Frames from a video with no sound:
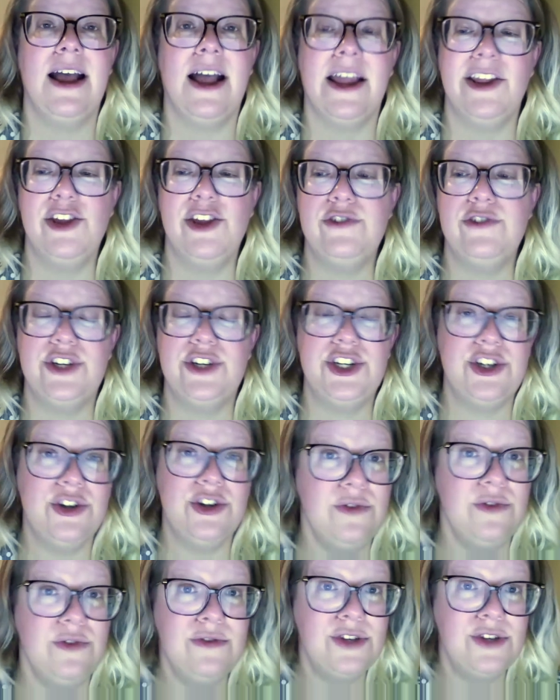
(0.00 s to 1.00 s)
you
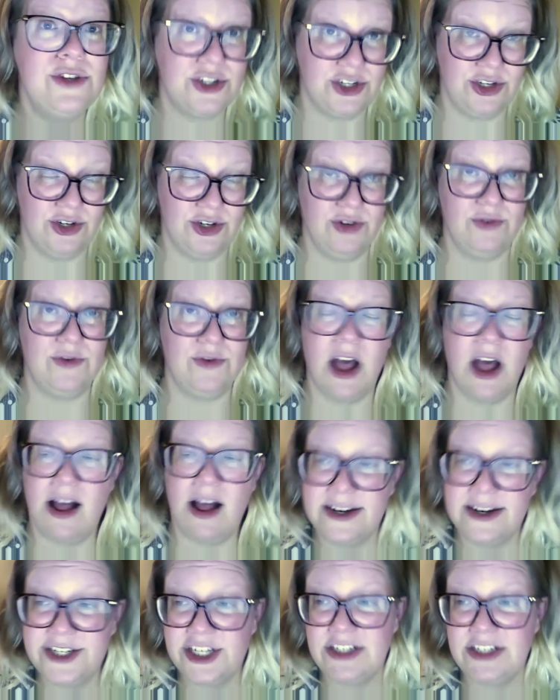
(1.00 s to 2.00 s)
choose to
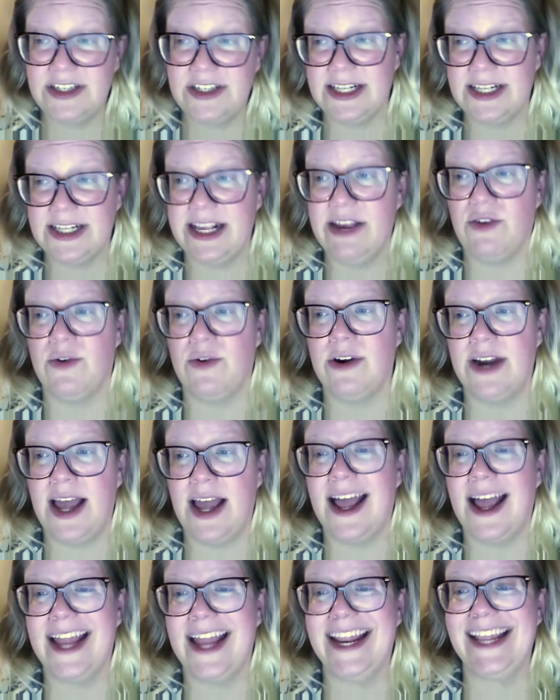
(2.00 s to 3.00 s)
consciously or
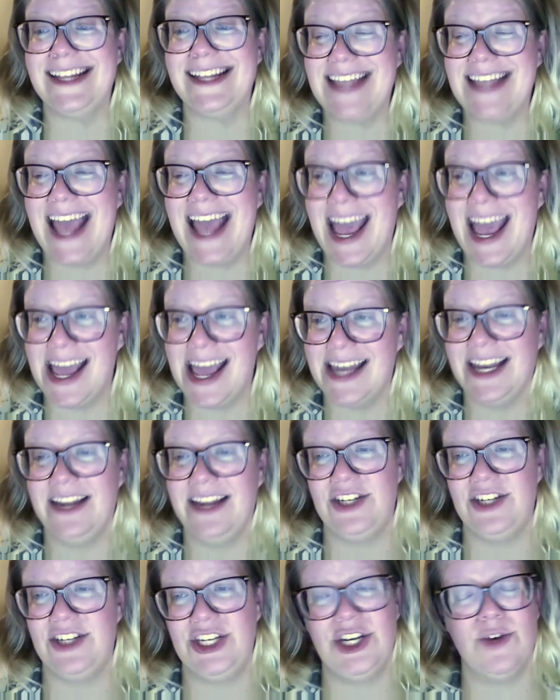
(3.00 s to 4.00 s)
not, is
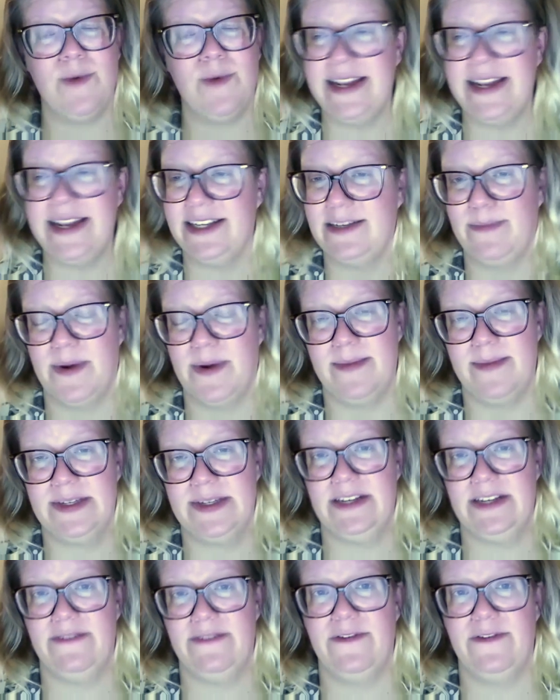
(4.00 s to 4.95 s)
adding to your white supremacy